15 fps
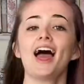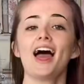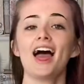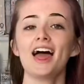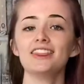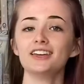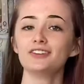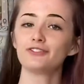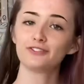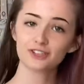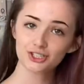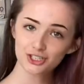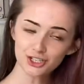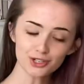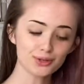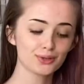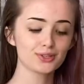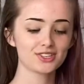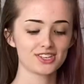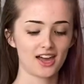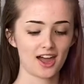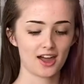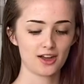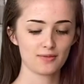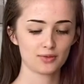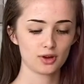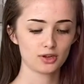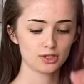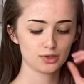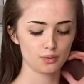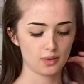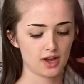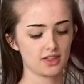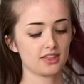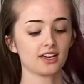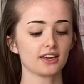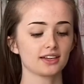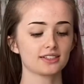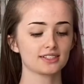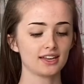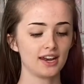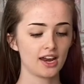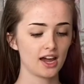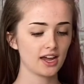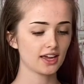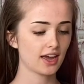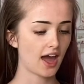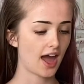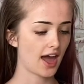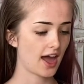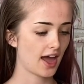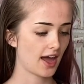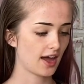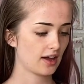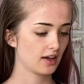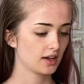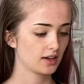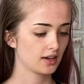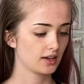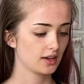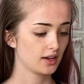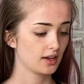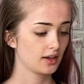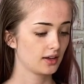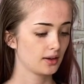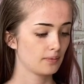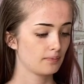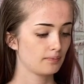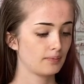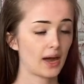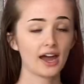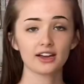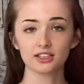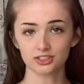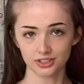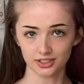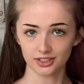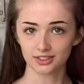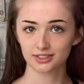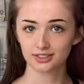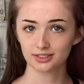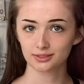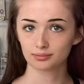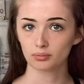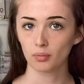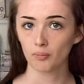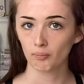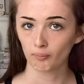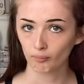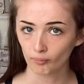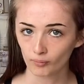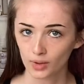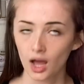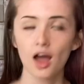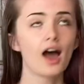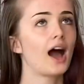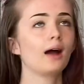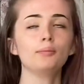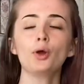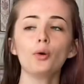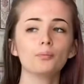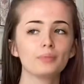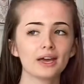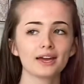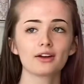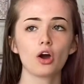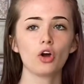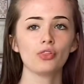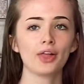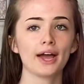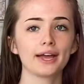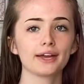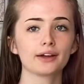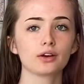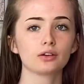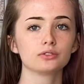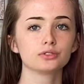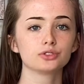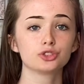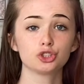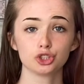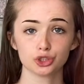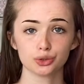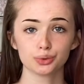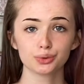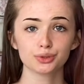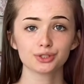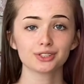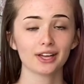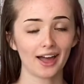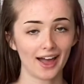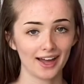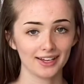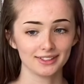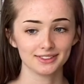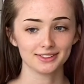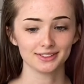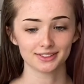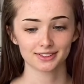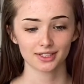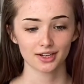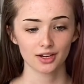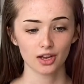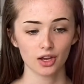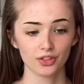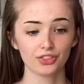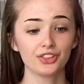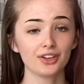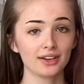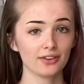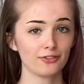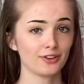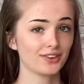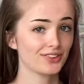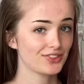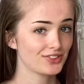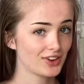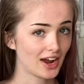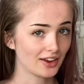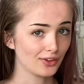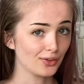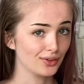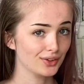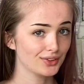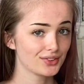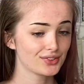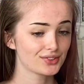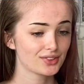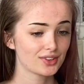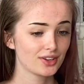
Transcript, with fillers: And then for shoes, I'm going to wear these Nike Air Pegasus. I'm not big on like shoes and the different styles,